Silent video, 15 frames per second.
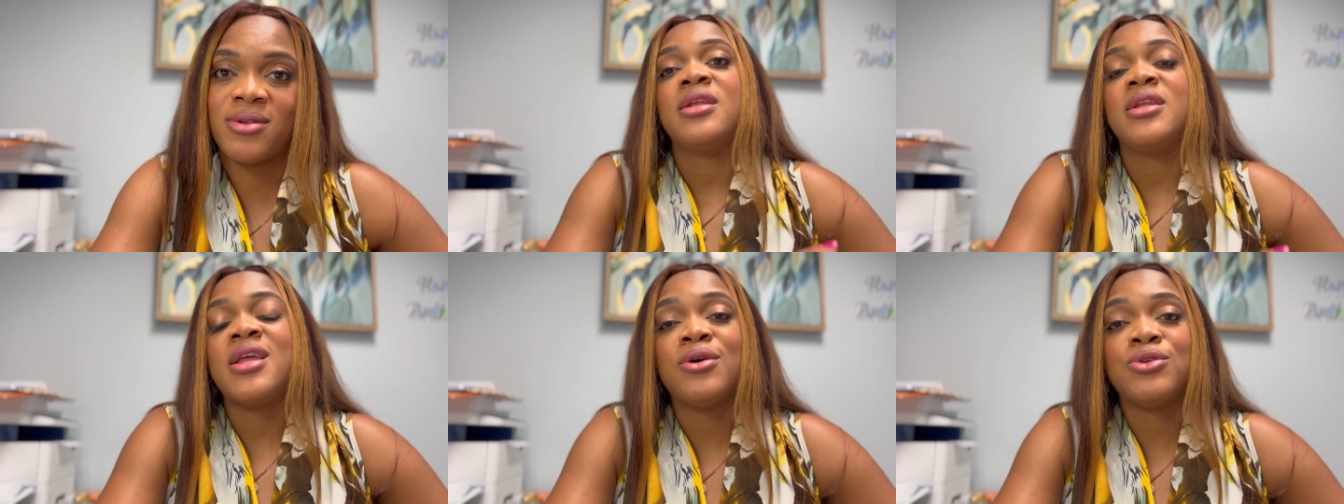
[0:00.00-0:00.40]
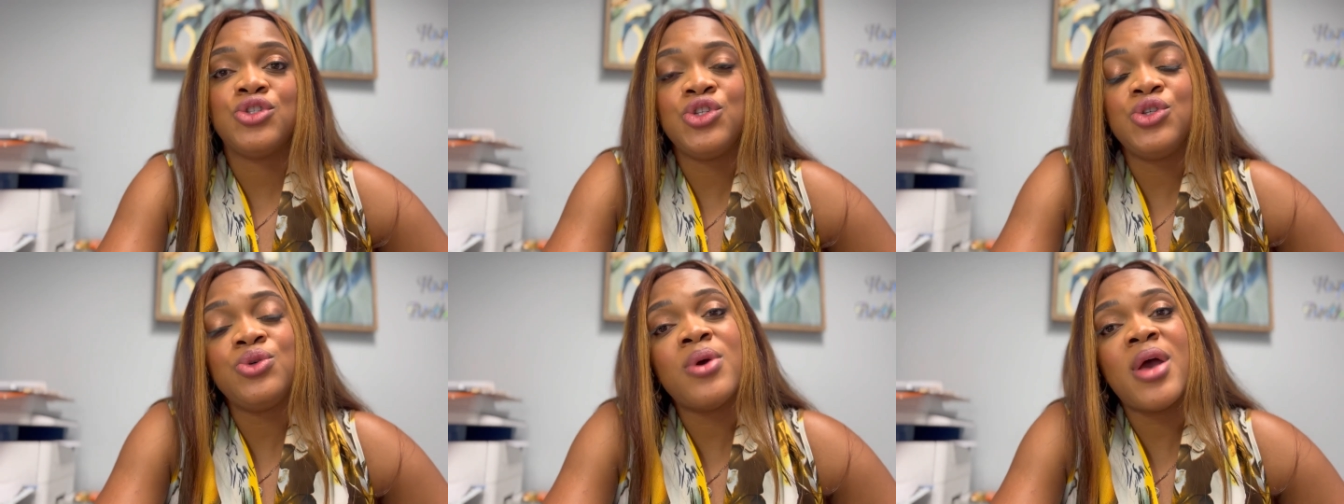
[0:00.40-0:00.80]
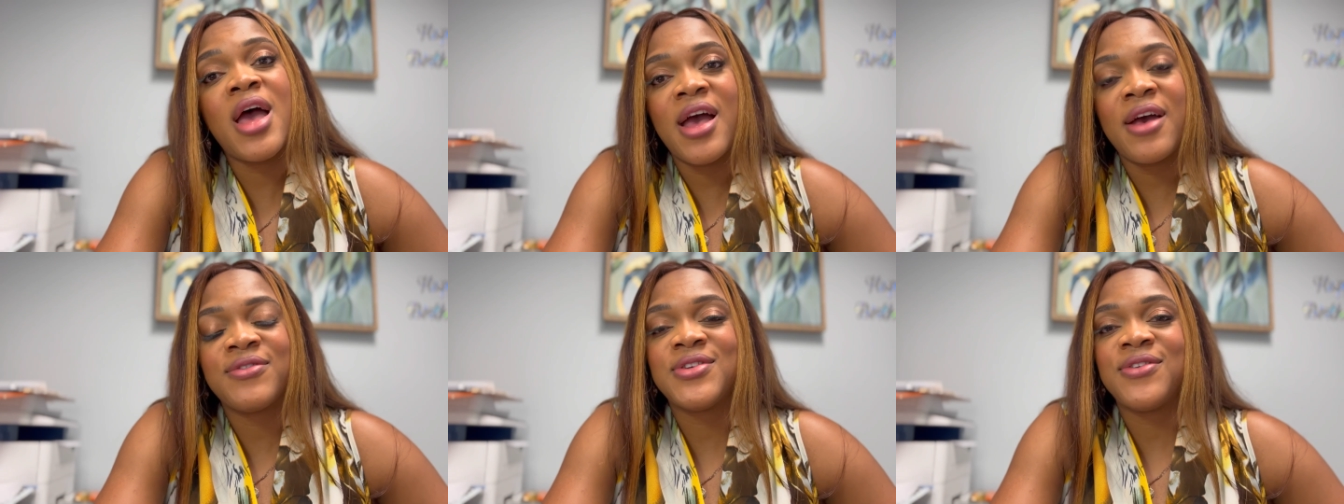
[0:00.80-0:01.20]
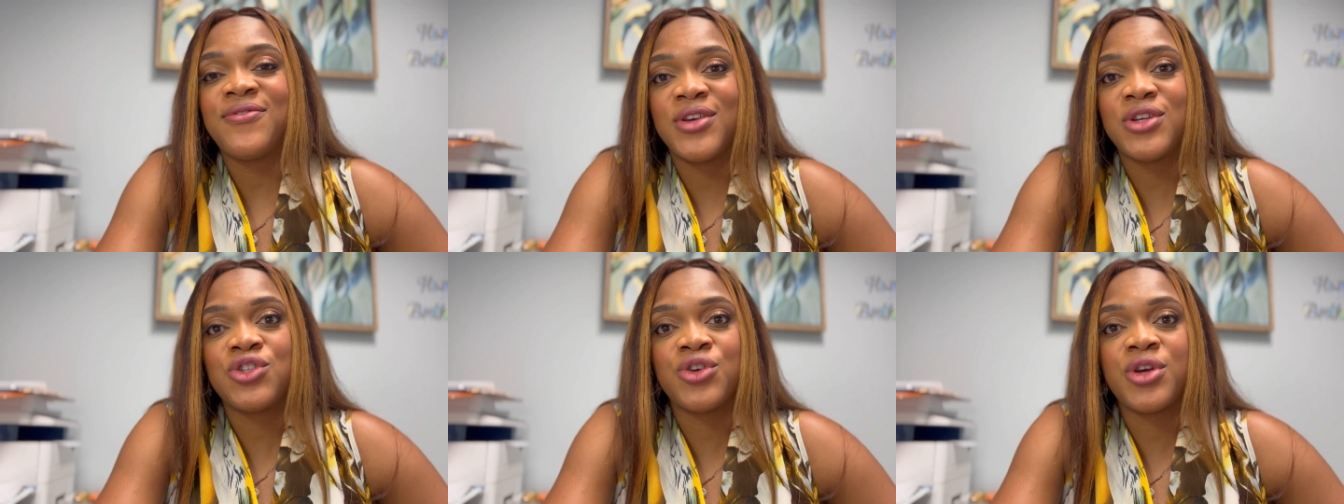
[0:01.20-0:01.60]
Now, do you have to
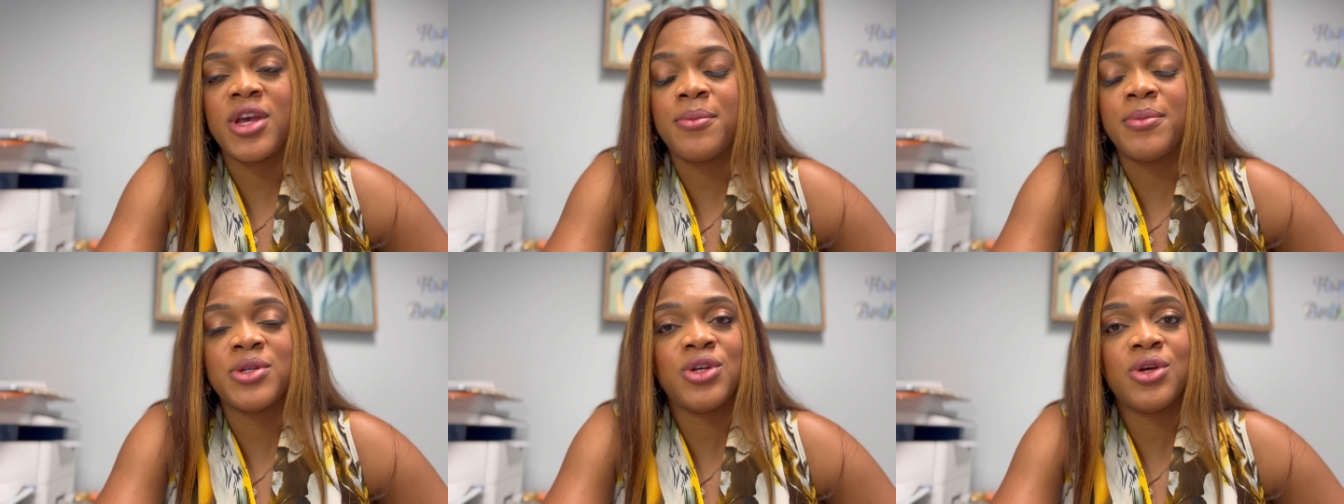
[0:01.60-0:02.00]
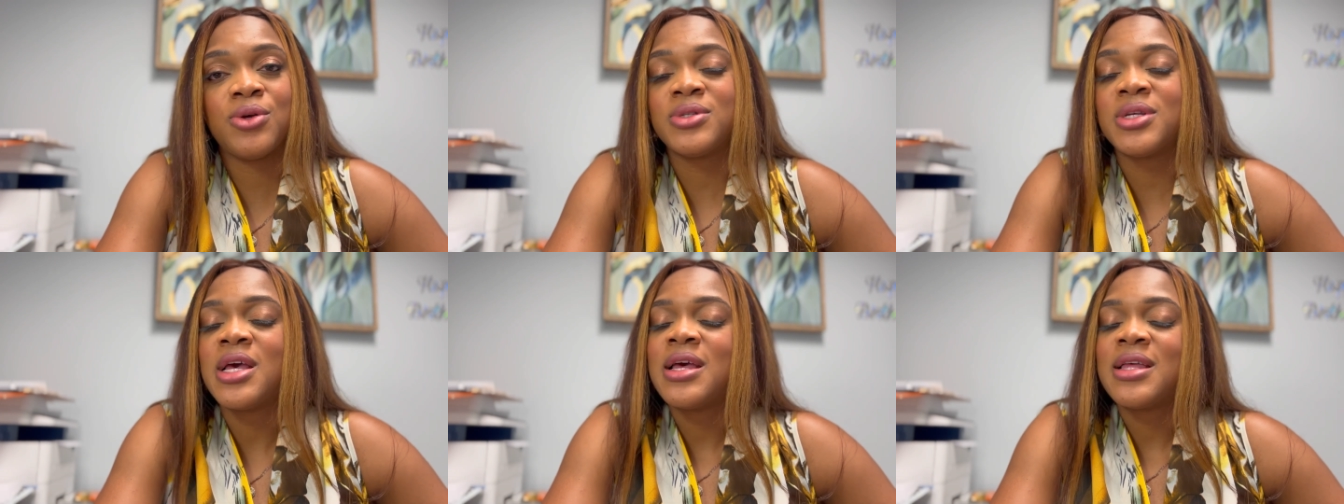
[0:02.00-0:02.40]
fix your hammer toes?